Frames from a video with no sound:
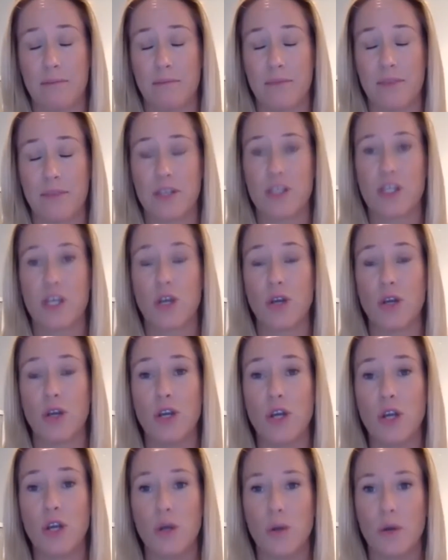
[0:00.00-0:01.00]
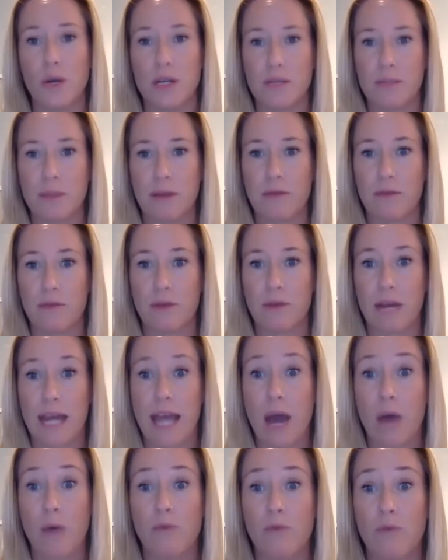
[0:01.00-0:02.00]
so new has been really
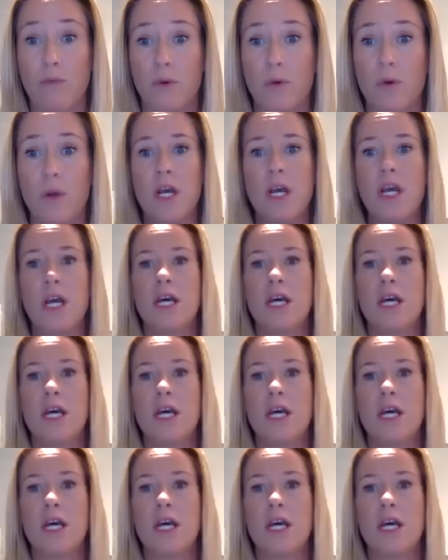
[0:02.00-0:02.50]
helpful.